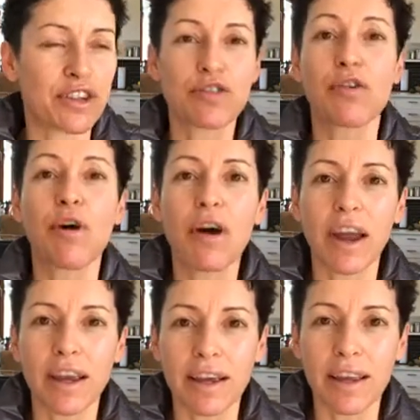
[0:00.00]

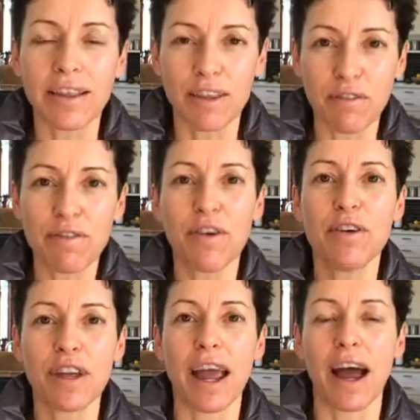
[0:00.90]
drawing the
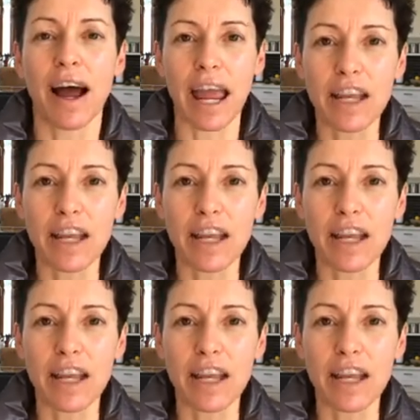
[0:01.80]
food out